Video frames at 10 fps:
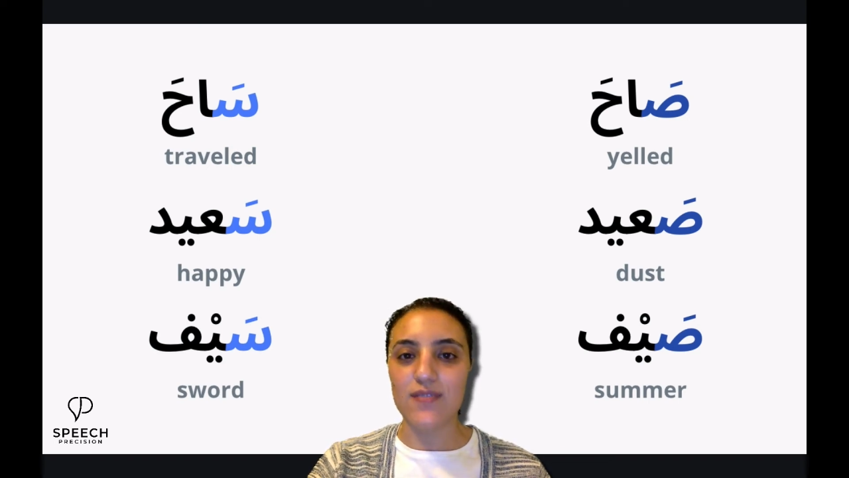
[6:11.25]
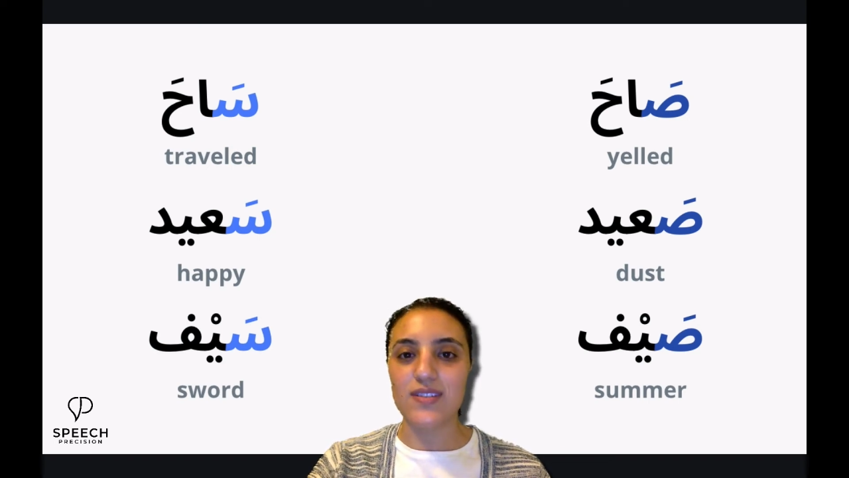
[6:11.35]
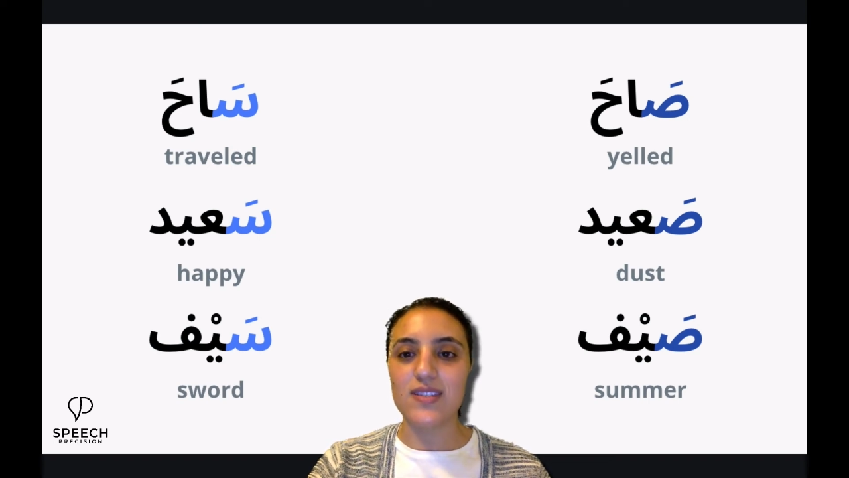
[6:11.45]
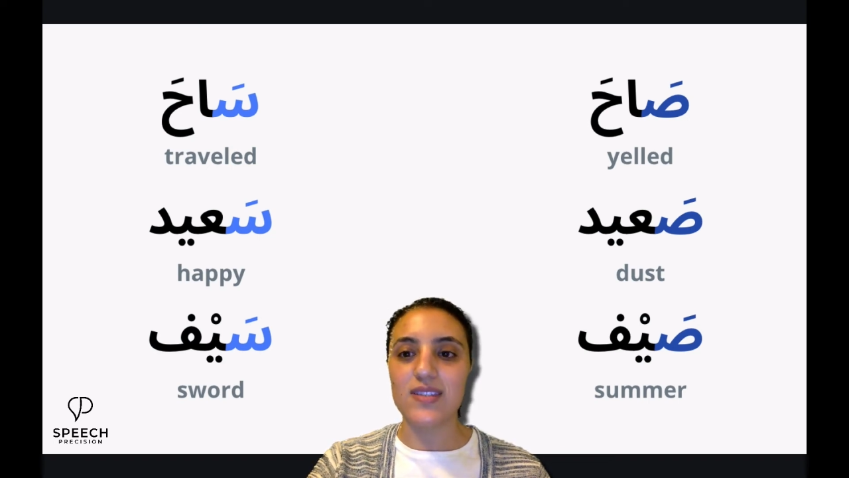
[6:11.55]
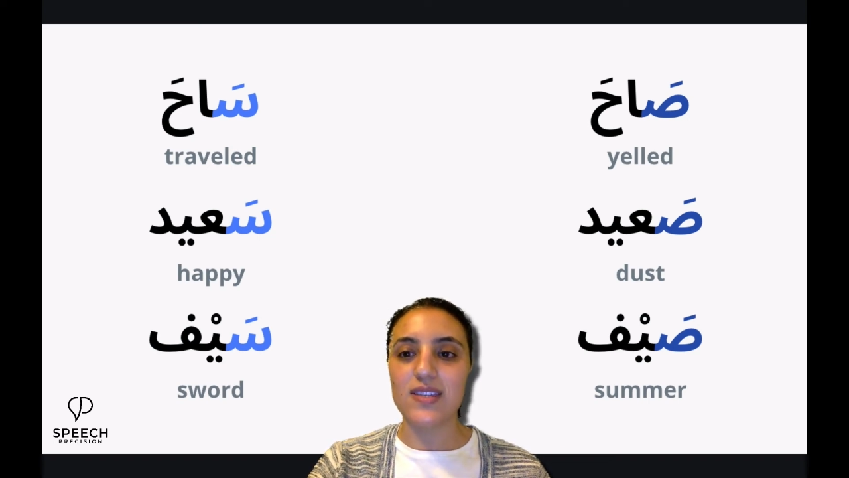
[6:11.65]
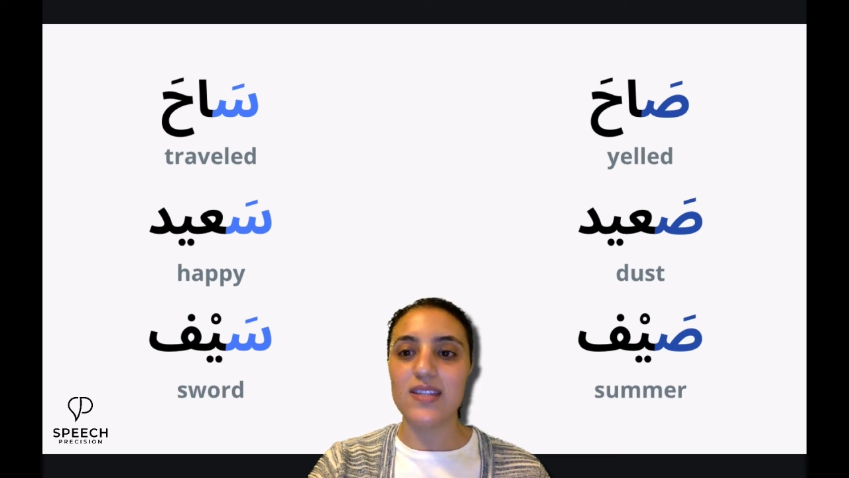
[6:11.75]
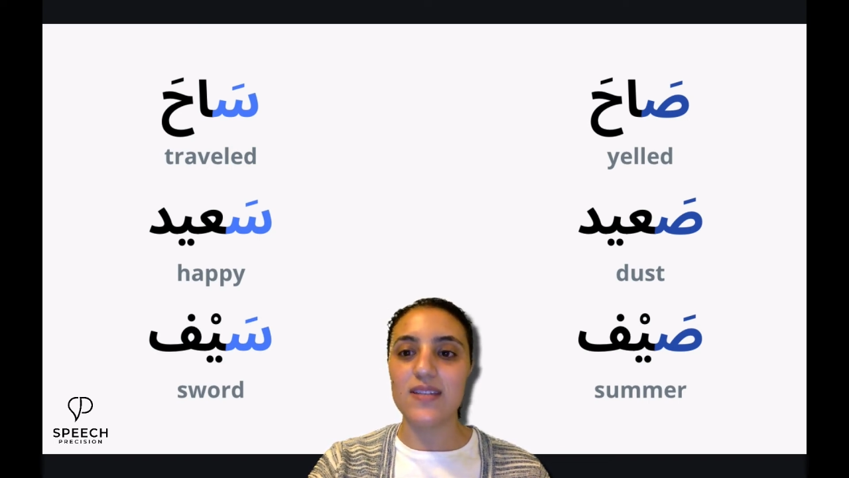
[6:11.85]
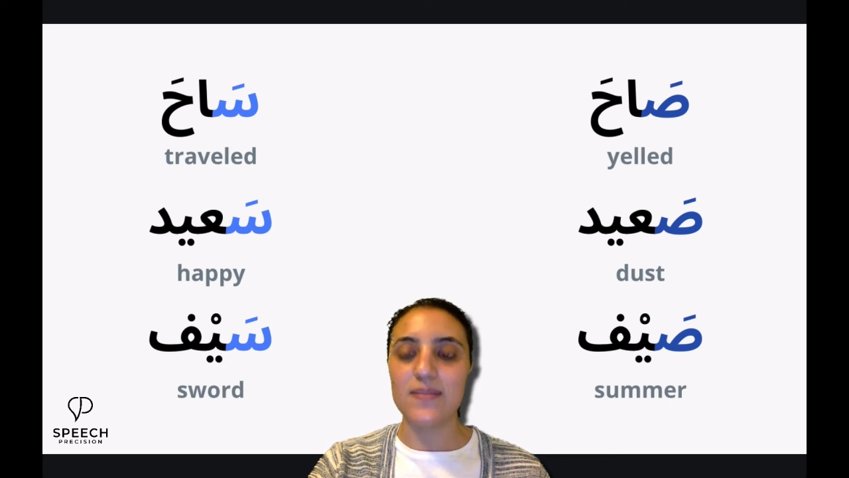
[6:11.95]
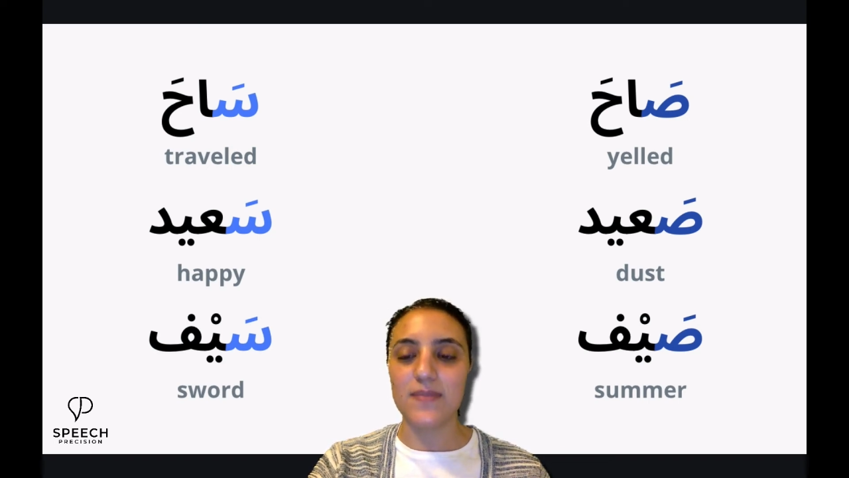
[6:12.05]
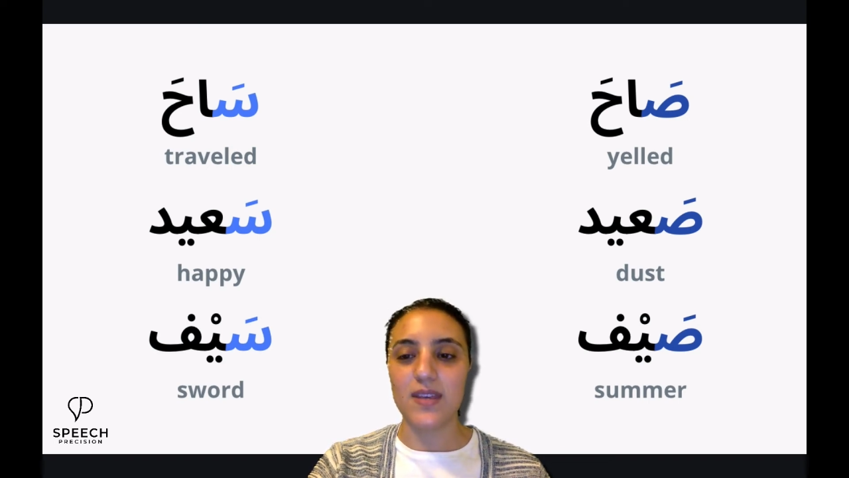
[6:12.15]
have a
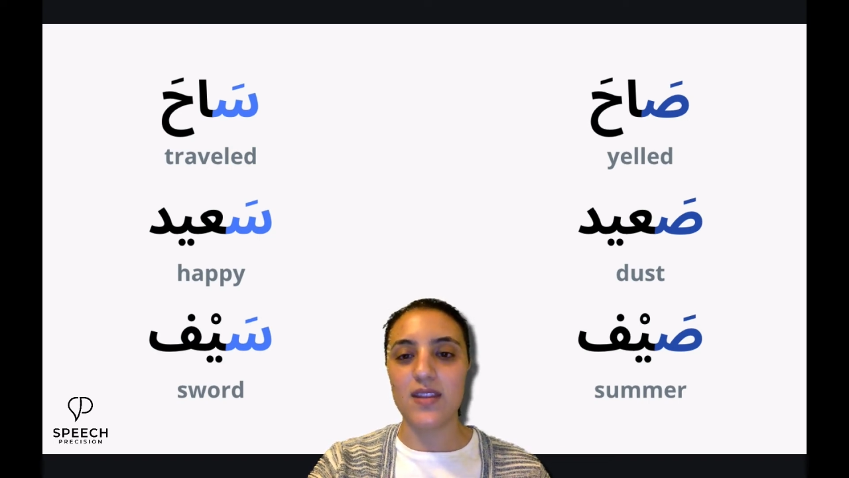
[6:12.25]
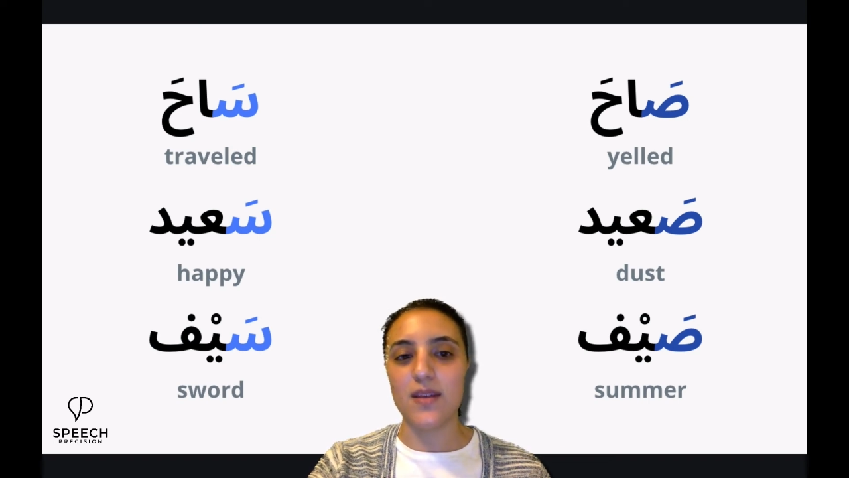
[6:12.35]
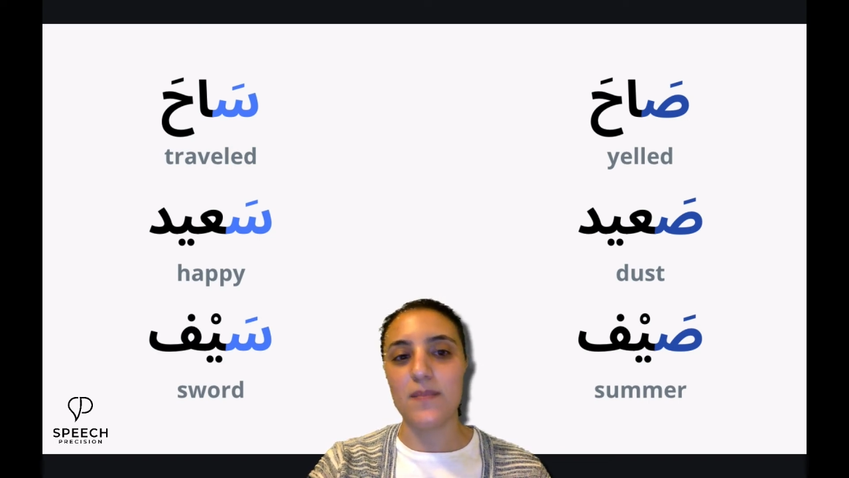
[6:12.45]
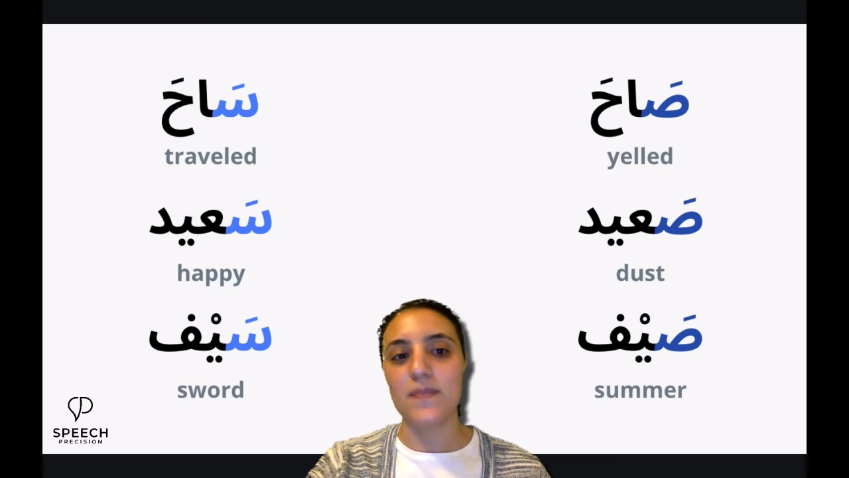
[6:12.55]
Sin in them.